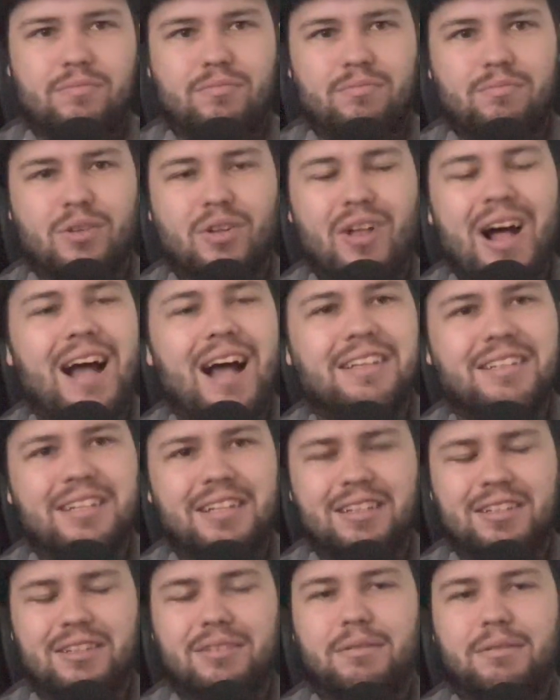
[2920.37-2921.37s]
Glad to
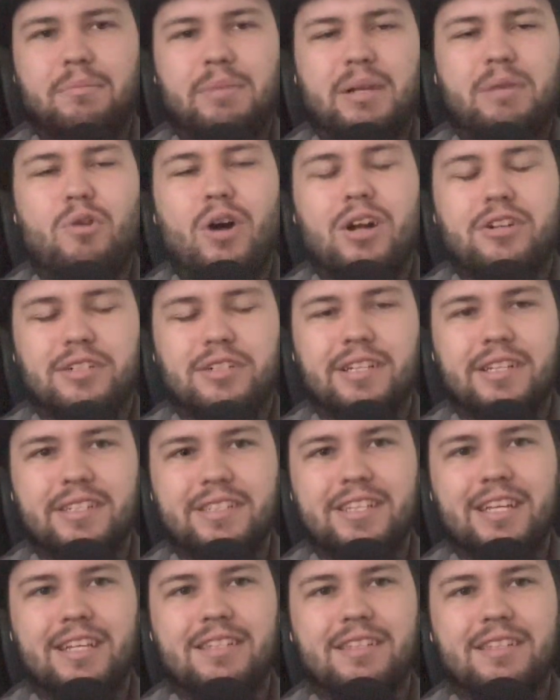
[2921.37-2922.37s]
be watching this
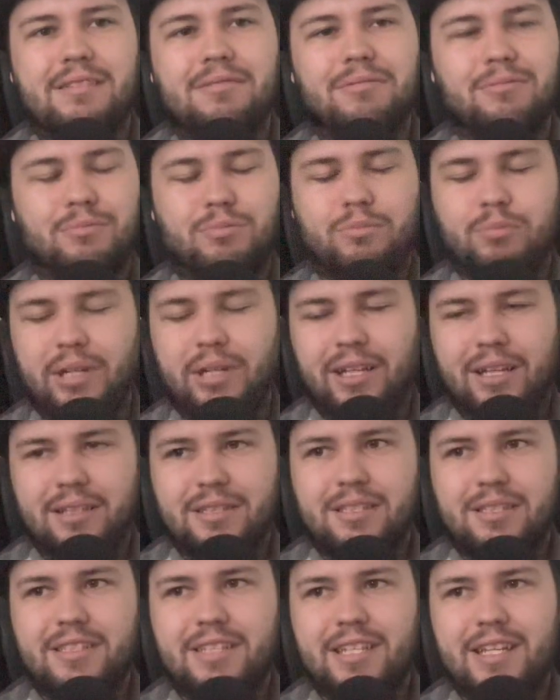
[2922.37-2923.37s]
season. We get
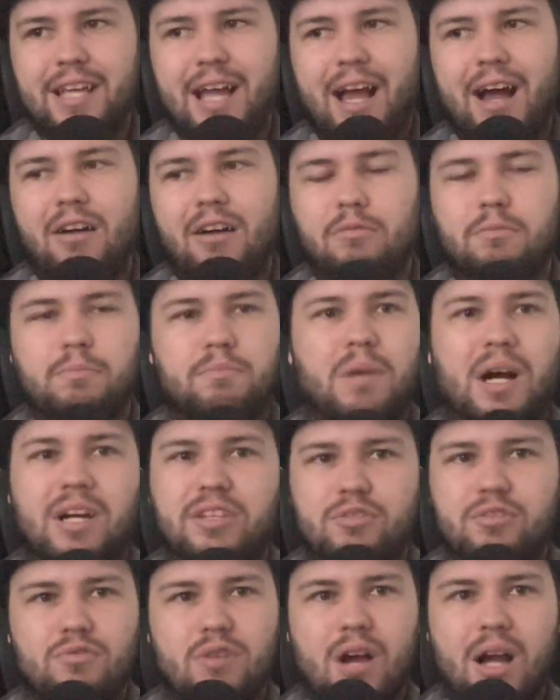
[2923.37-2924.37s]
to see how
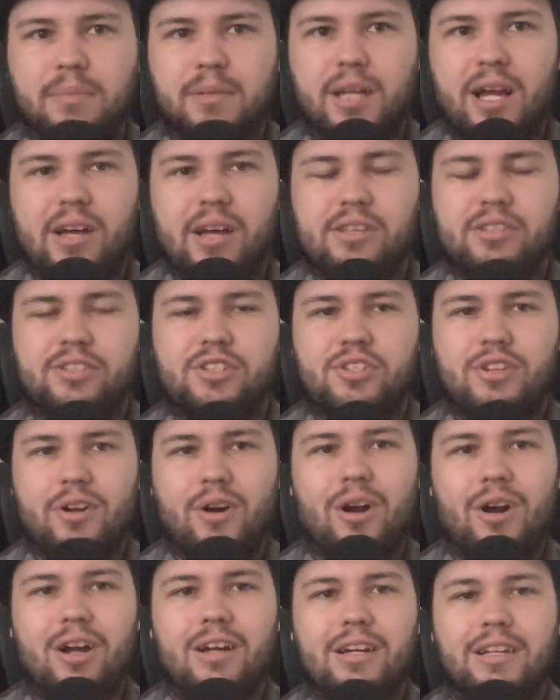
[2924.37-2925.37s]
Boston Rob got his
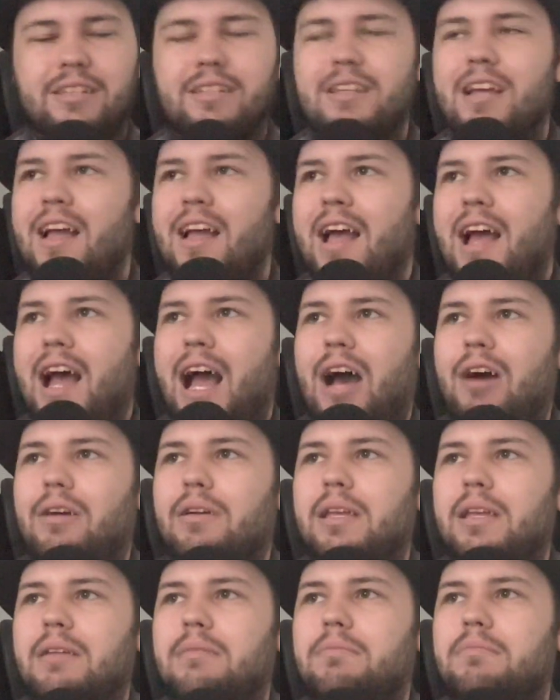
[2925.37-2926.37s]
start and how
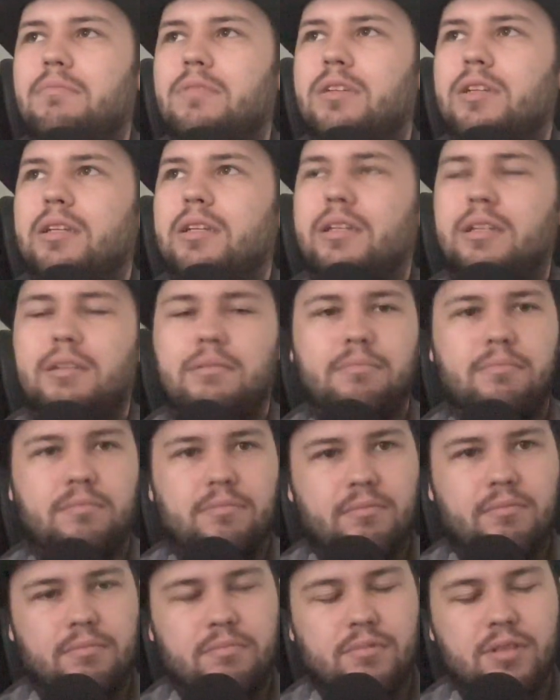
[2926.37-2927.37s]
he
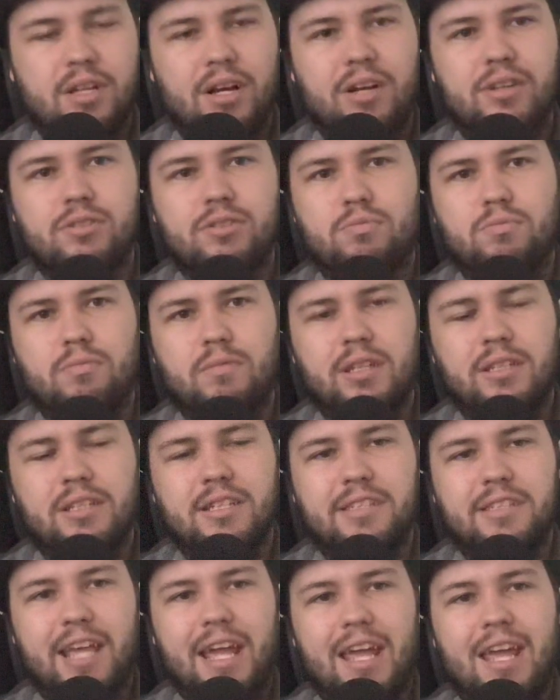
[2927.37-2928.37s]
does in
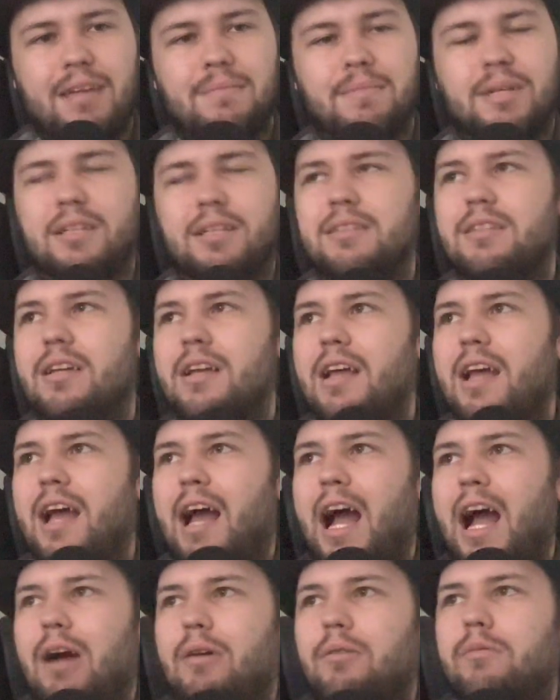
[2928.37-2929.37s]
this game, and
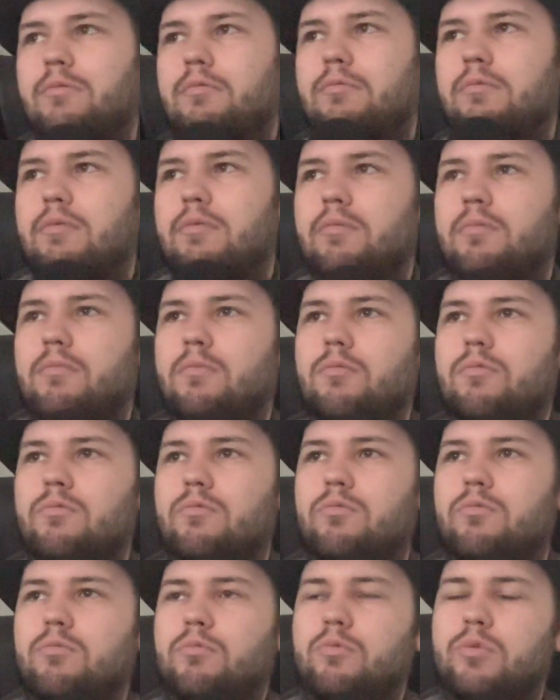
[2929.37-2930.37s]
how
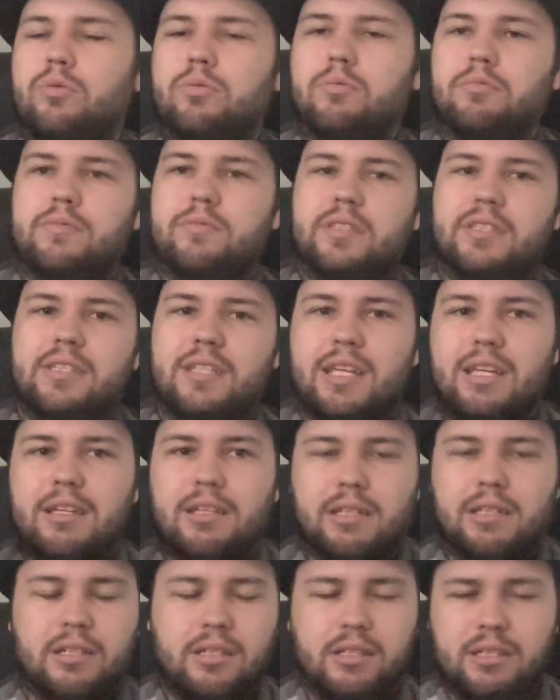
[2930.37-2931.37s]
we'll see
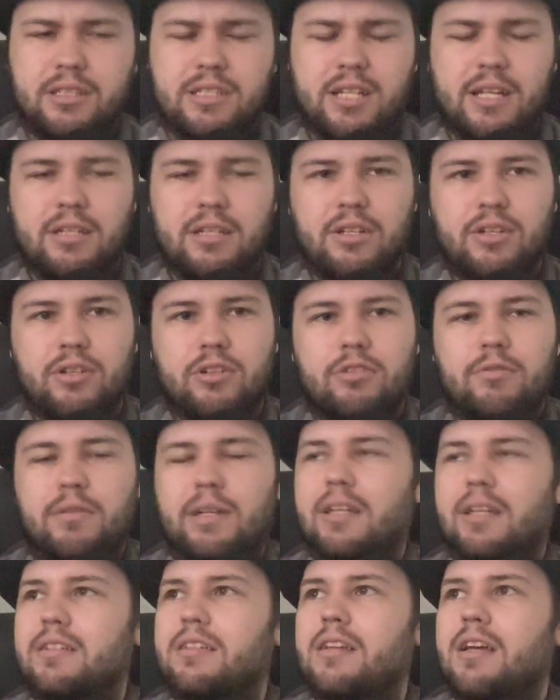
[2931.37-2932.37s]
it continue,
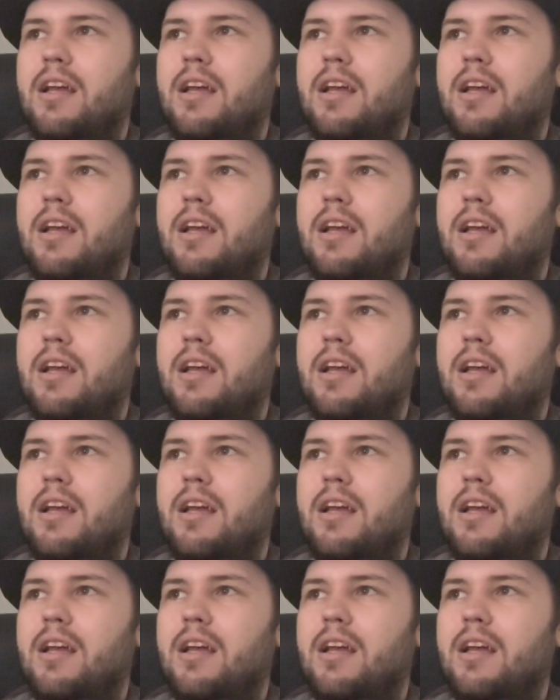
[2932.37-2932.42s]
and